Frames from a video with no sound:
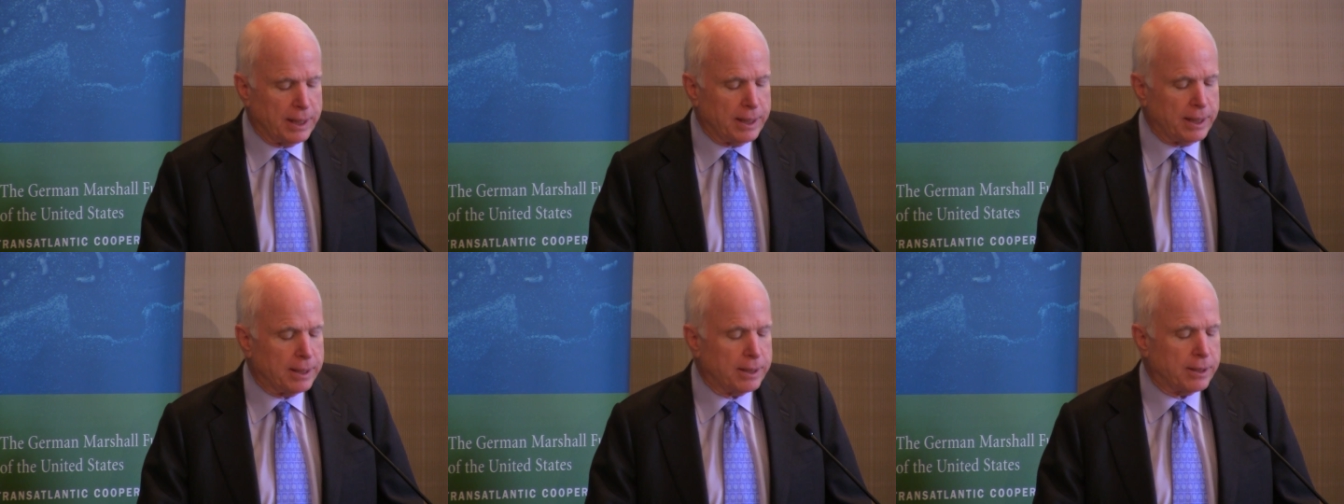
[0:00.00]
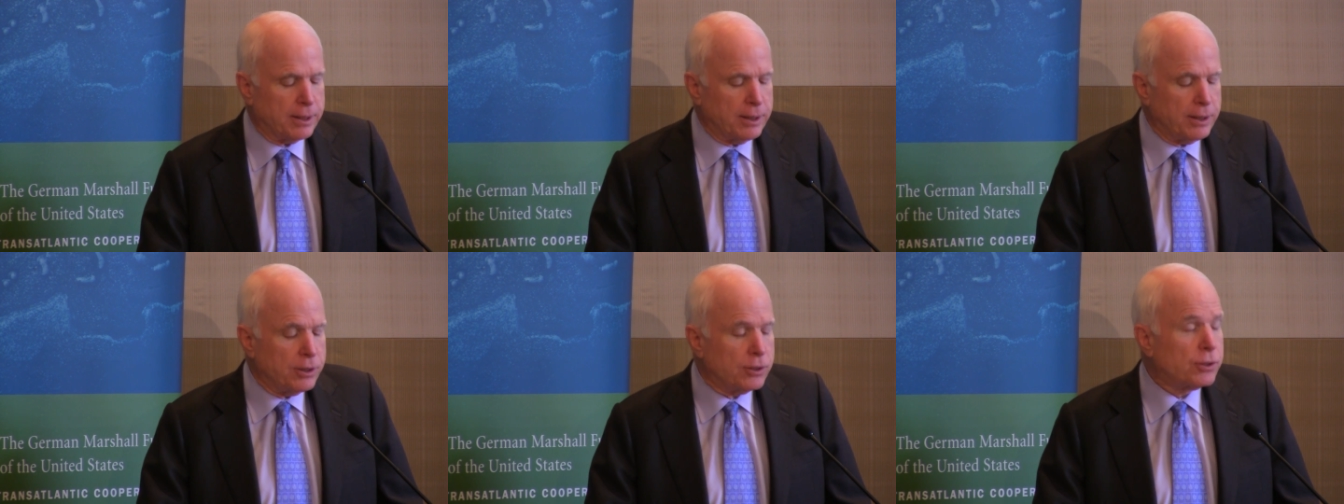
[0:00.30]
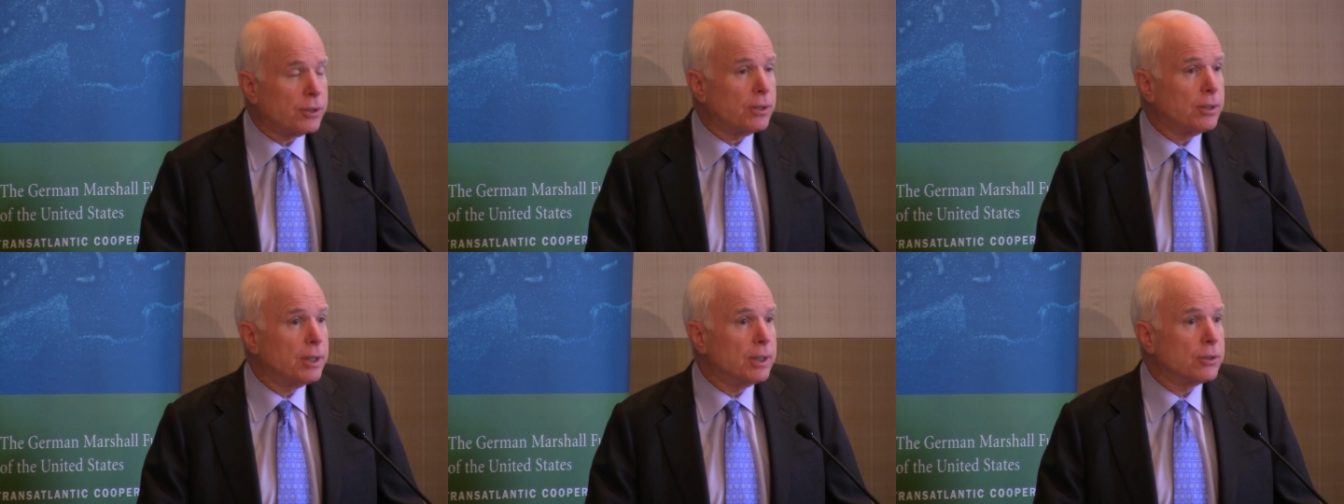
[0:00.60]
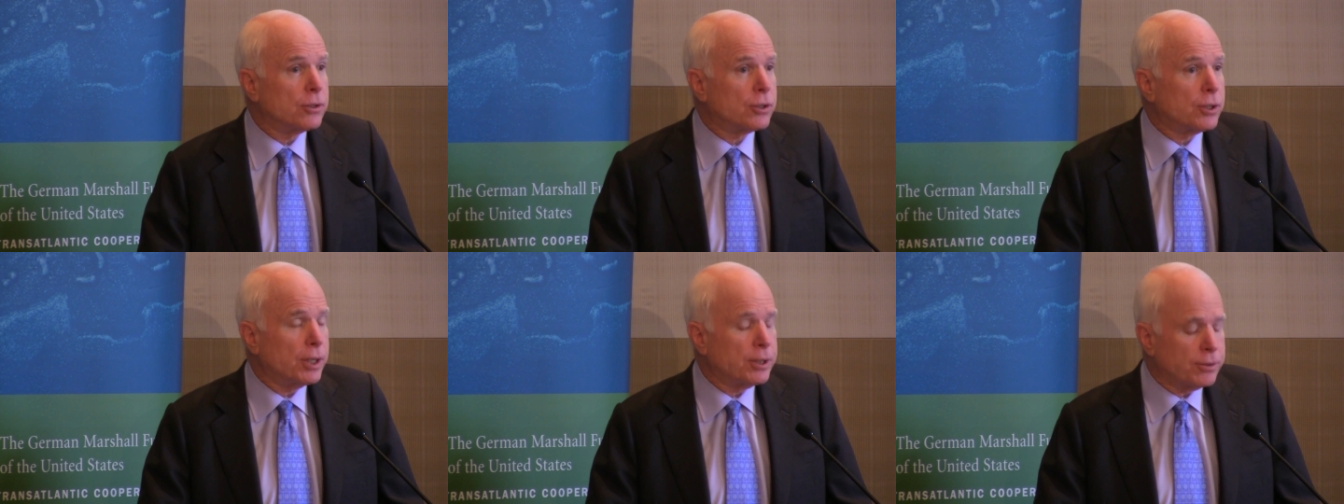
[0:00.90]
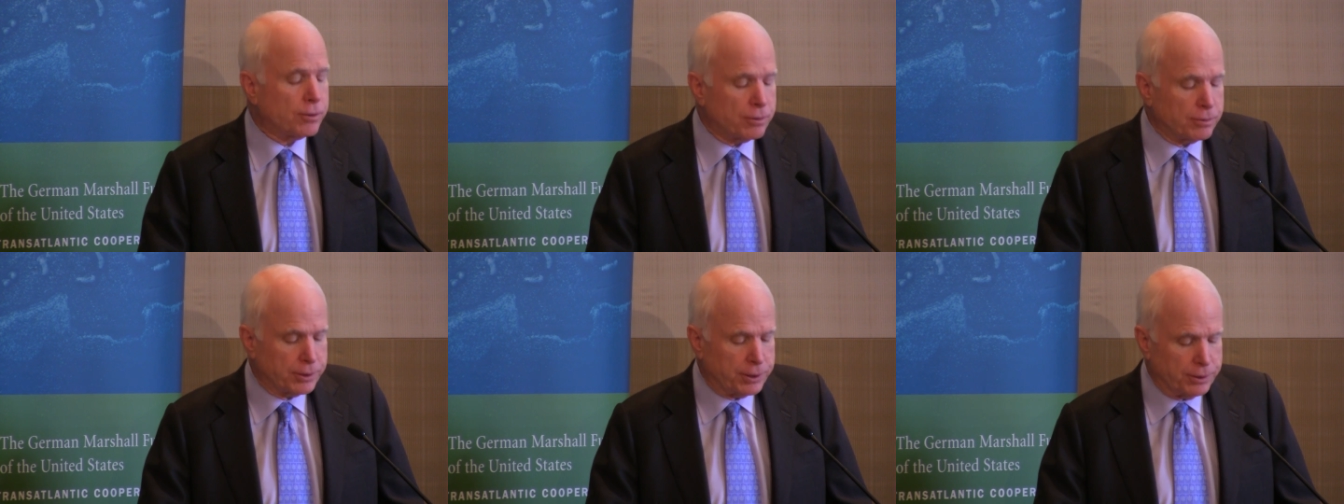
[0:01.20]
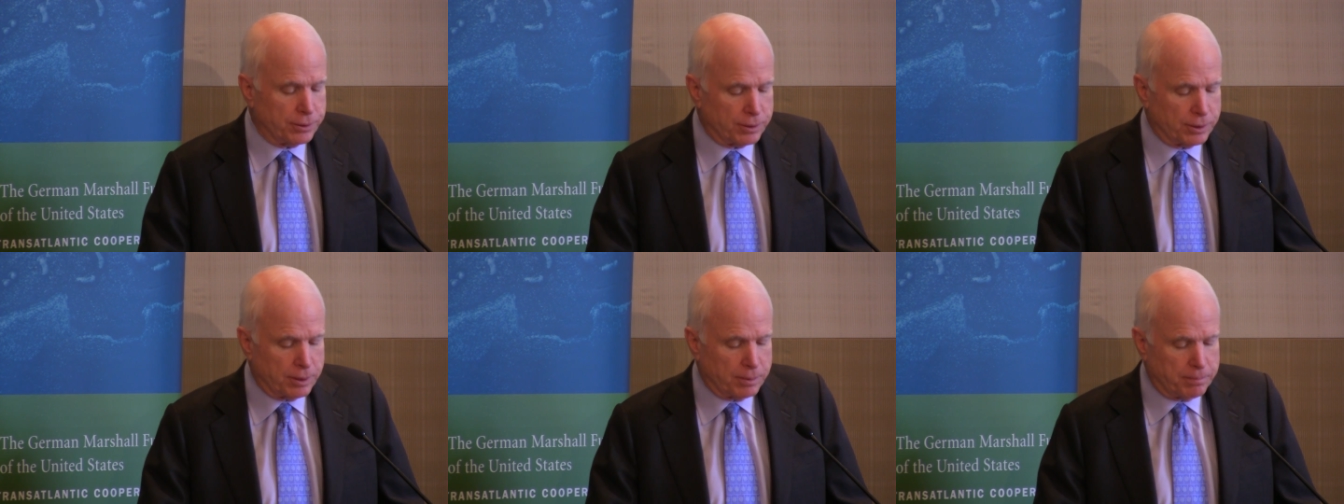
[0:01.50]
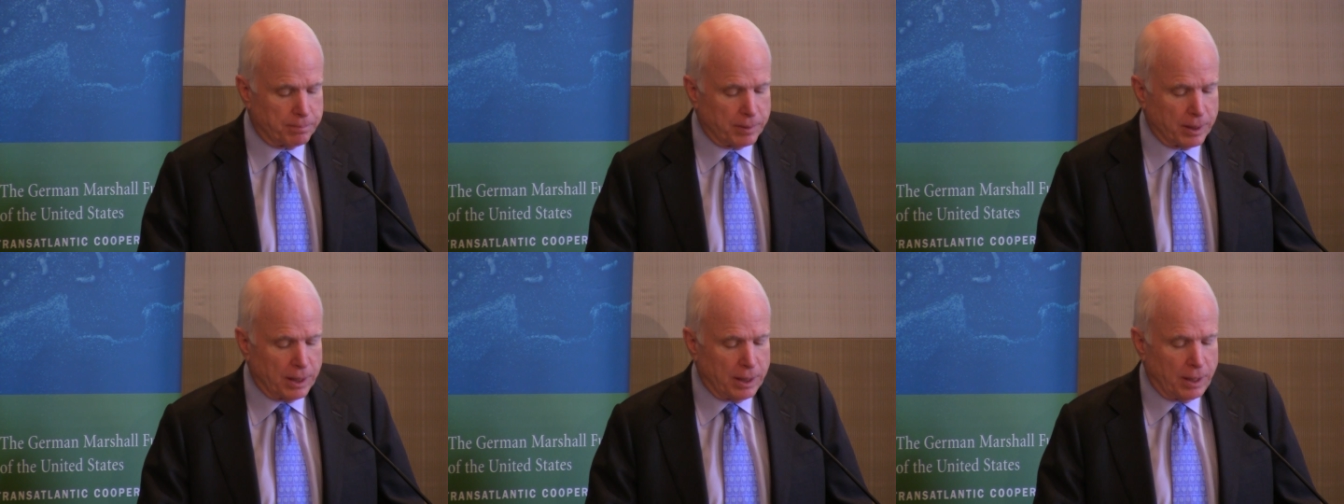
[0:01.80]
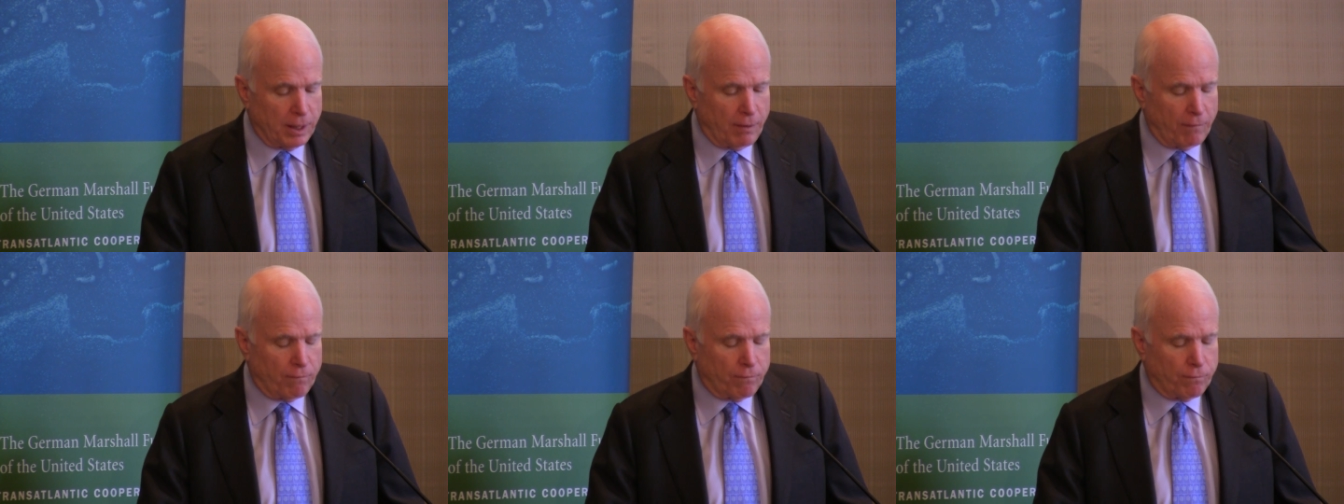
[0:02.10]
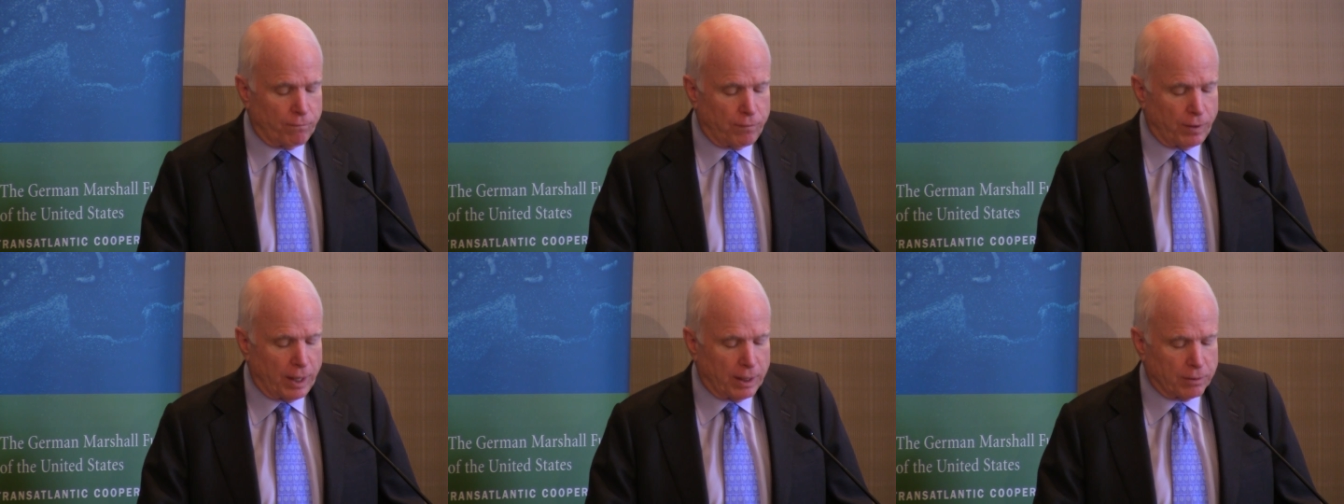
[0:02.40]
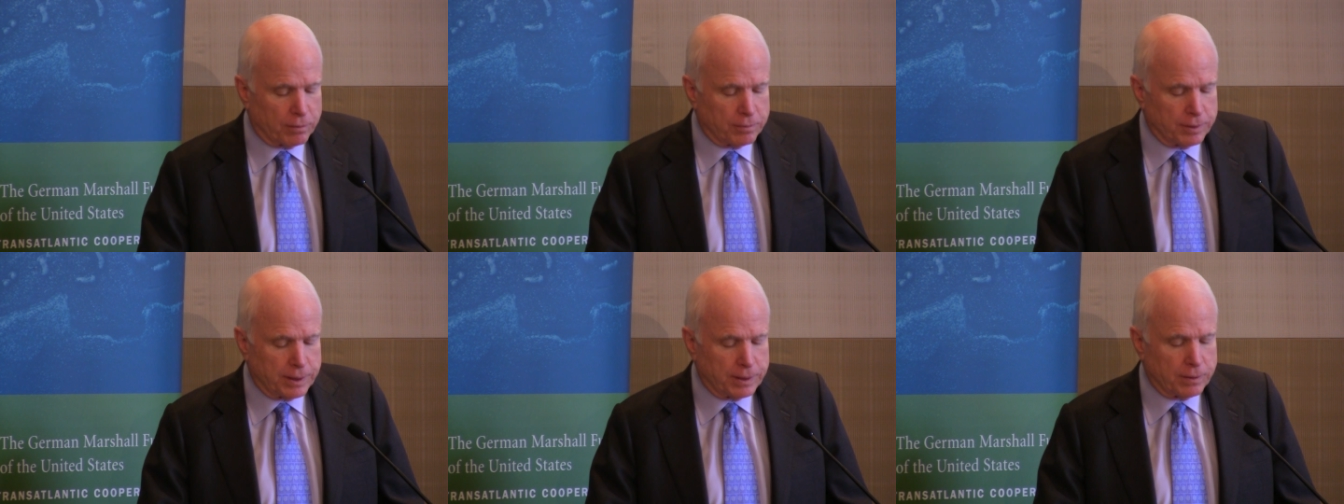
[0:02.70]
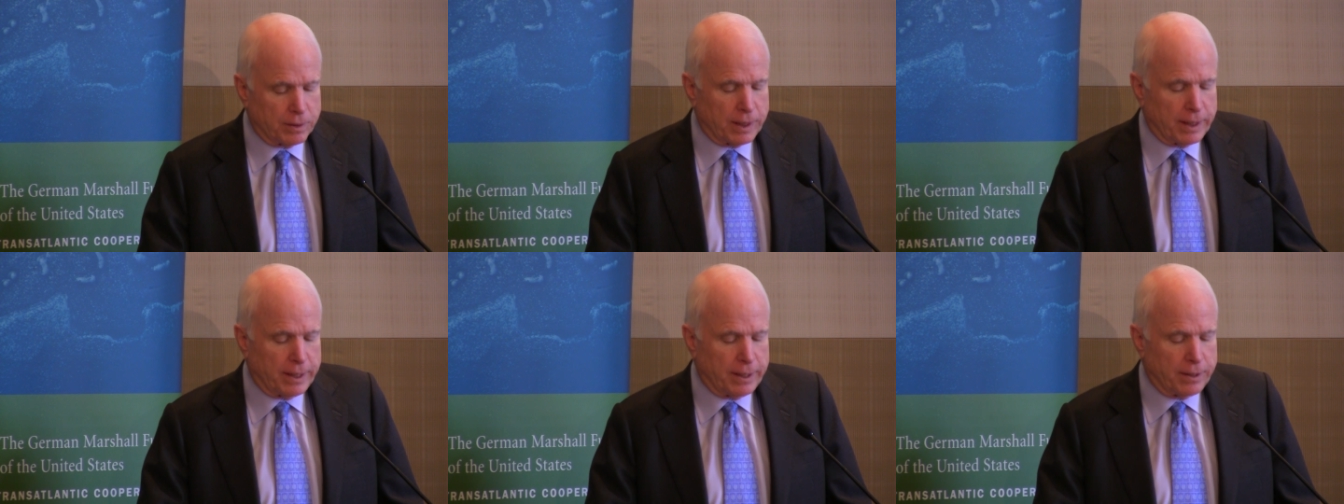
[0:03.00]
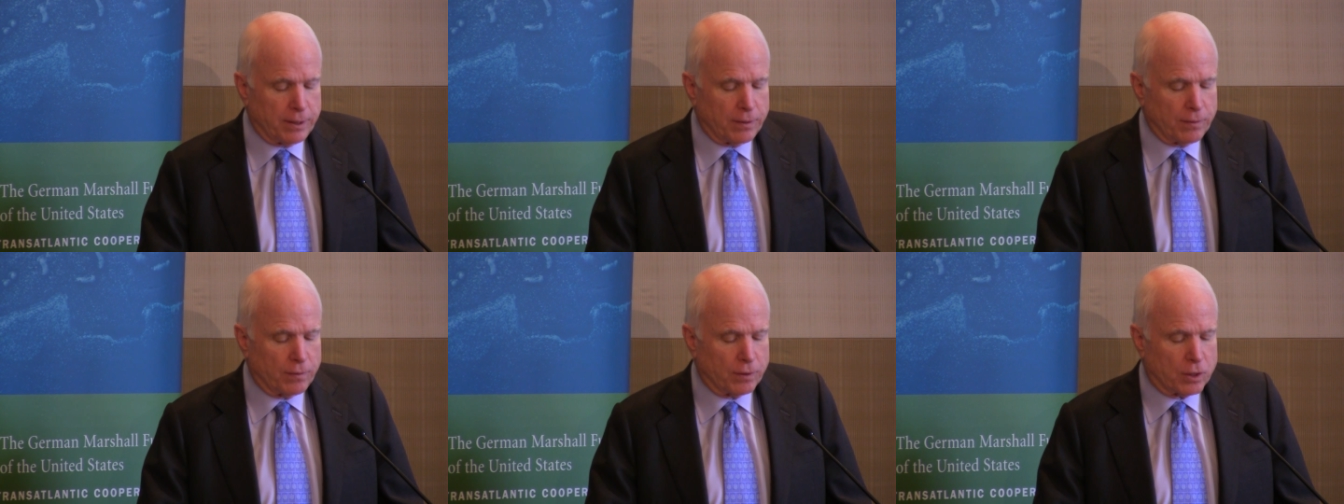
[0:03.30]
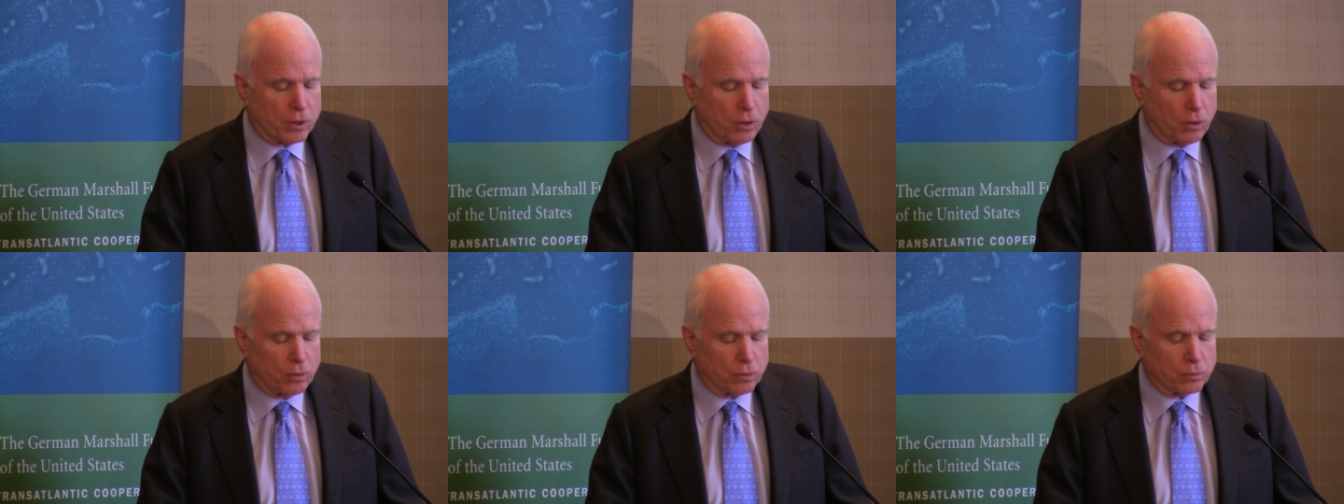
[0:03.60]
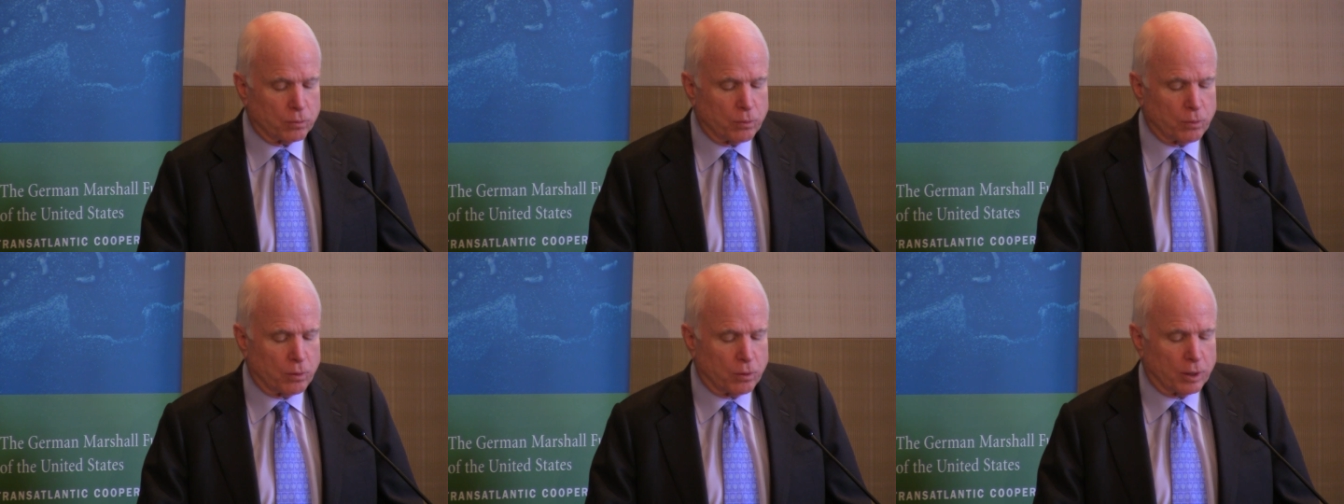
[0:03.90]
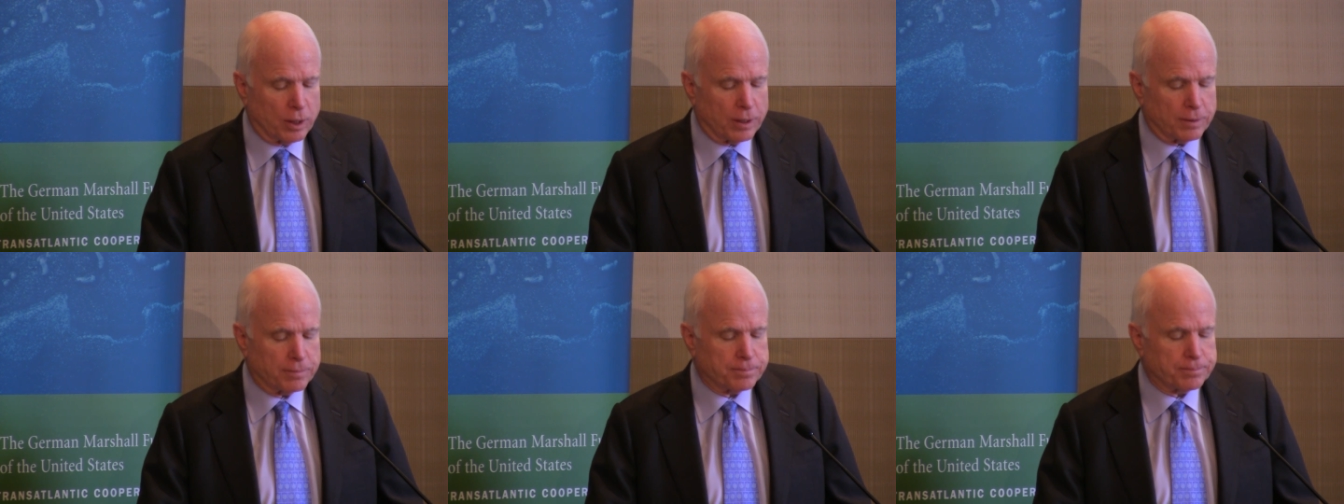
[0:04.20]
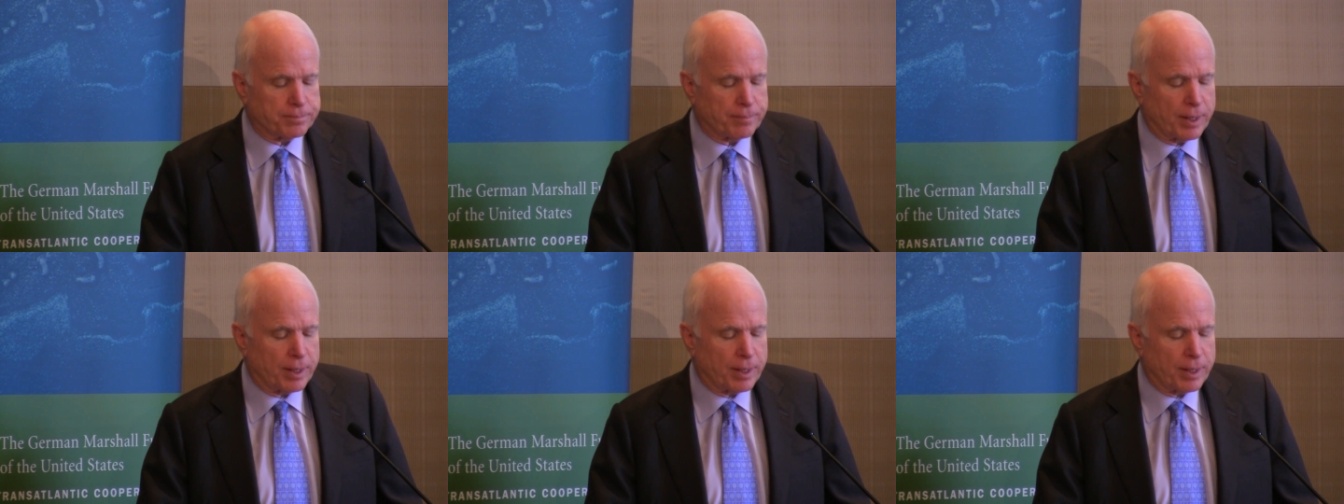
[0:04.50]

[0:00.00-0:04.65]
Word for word: into Eastern and Central Europe following the end of the Cold War.